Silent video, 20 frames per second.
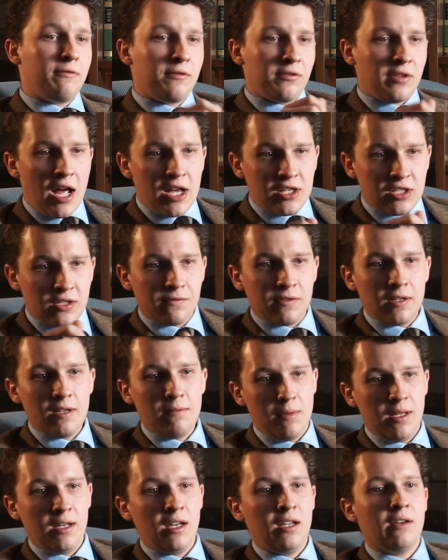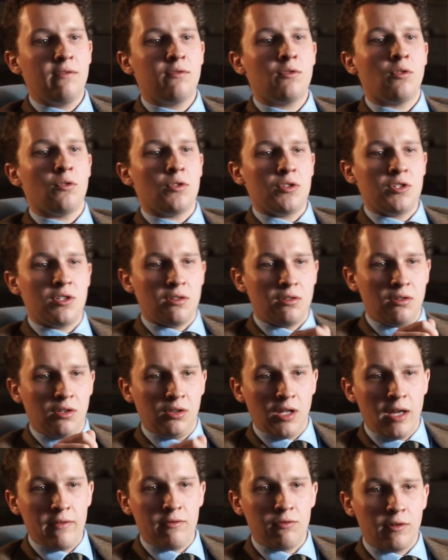philosophy meaning, of course, the
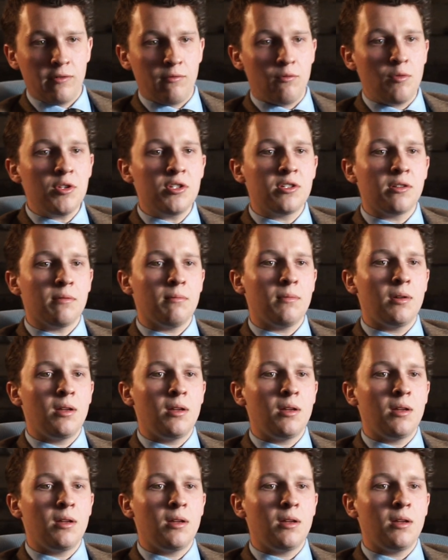lover of wisdom.